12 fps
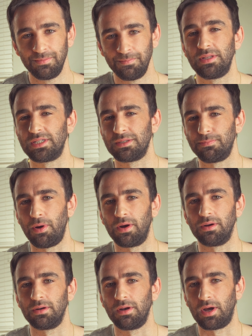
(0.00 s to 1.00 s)
This is
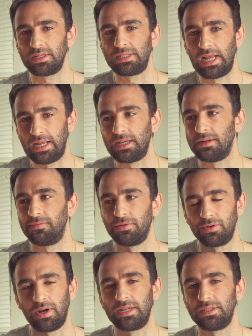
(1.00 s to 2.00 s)
part not taking them for
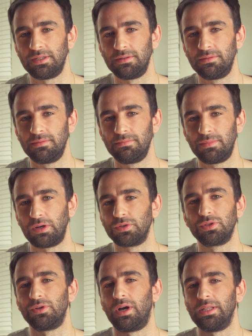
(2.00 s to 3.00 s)
granted, but
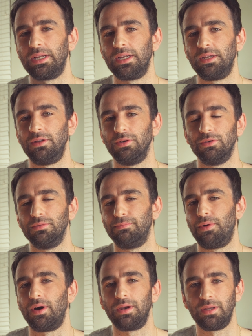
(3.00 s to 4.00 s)
also not letting your
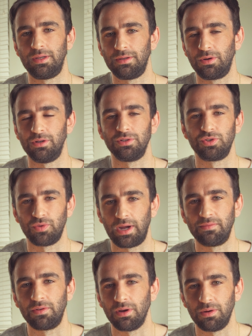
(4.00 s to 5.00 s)
body or your
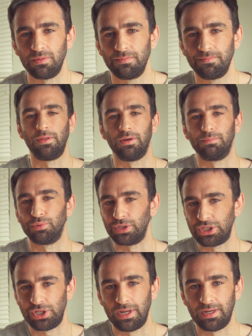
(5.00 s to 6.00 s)
drive go. They'll
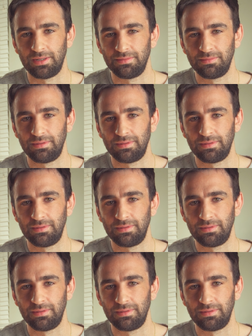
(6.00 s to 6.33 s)
appreciate it.